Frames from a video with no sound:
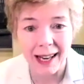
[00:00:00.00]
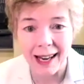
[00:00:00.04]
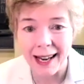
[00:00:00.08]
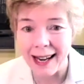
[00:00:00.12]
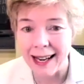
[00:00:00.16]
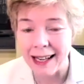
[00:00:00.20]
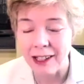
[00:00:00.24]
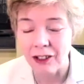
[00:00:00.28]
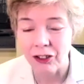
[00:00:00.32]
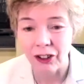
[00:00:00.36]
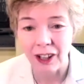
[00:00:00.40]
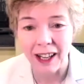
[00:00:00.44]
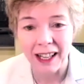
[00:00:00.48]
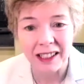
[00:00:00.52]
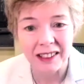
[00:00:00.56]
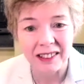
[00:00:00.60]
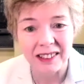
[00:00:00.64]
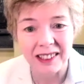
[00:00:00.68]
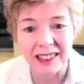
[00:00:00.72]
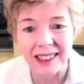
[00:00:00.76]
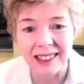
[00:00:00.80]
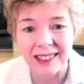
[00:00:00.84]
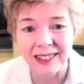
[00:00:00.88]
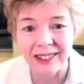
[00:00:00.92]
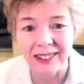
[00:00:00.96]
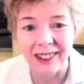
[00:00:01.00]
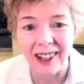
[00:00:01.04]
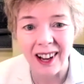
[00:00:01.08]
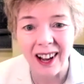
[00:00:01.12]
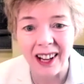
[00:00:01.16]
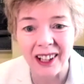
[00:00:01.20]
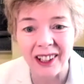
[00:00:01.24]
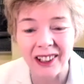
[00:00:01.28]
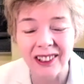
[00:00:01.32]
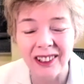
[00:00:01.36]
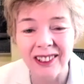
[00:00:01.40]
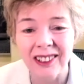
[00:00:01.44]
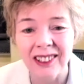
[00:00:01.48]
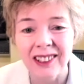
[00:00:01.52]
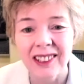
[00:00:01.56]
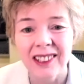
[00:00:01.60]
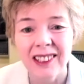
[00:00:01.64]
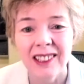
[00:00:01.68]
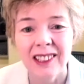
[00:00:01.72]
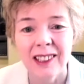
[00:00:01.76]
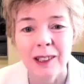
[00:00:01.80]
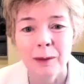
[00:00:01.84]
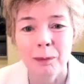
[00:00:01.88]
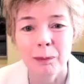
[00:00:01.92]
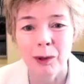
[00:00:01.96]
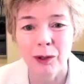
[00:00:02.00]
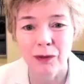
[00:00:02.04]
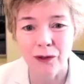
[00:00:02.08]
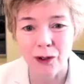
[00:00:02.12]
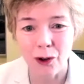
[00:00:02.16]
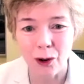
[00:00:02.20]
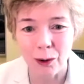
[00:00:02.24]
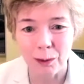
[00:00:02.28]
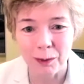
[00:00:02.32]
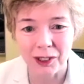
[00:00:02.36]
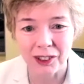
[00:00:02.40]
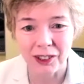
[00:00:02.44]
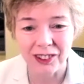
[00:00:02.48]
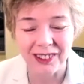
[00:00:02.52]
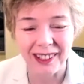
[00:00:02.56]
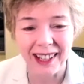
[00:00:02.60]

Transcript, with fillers: age 18 or higher, performance